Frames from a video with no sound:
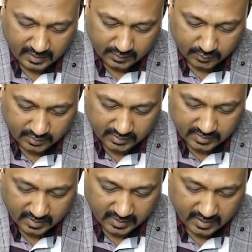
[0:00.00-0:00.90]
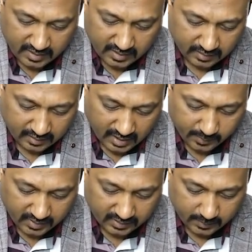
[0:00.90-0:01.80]
So this is again the
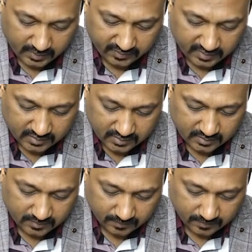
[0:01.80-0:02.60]
aberrant epiphysis,